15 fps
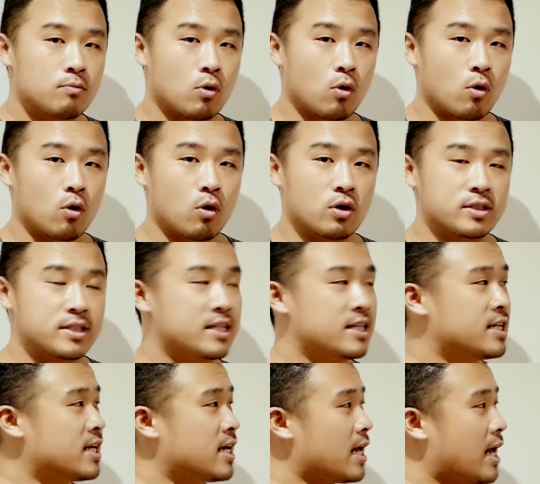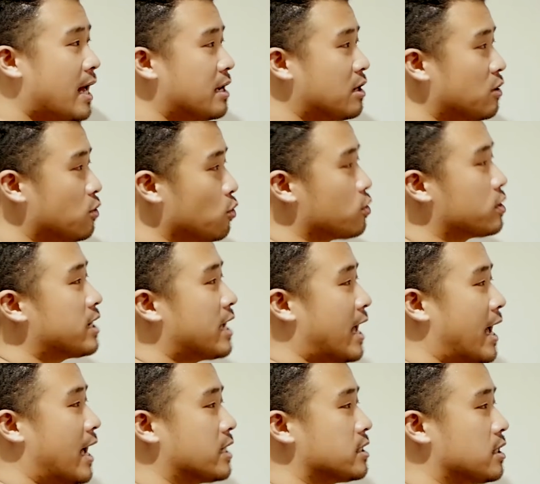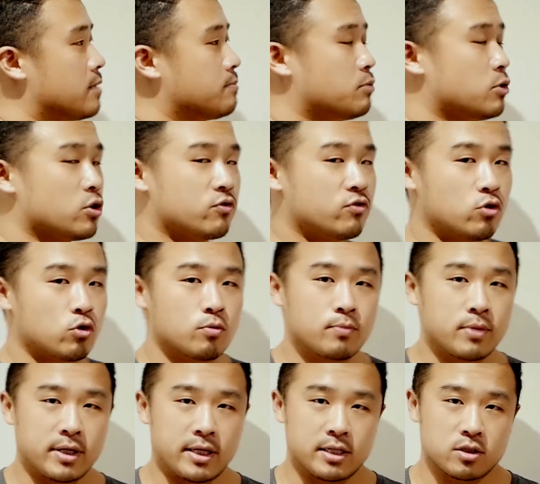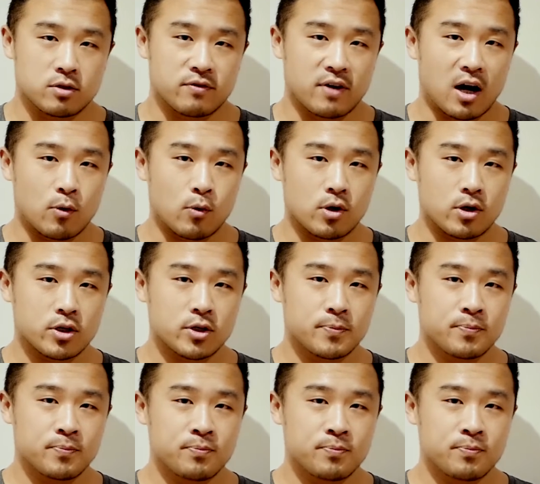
pause and look at a beautiful piece of artwork.